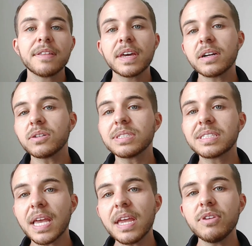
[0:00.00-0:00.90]
then it'll
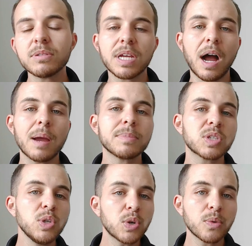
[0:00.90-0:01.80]
save you time
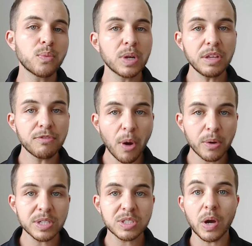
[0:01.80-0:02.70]
so you can really
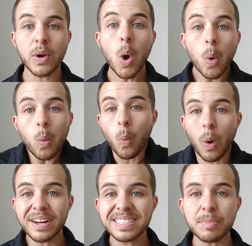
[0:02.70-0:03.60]
focus on
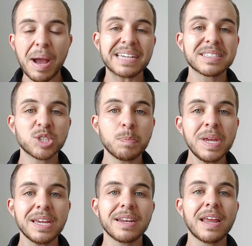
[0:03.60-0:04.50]
what does the passage
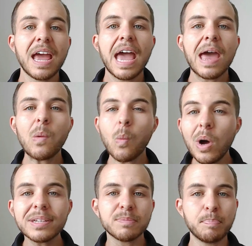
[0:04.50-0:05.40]
mean and
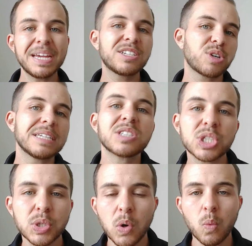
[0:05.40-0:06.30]
what big
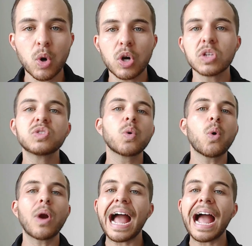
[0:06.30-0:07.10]
transitional words or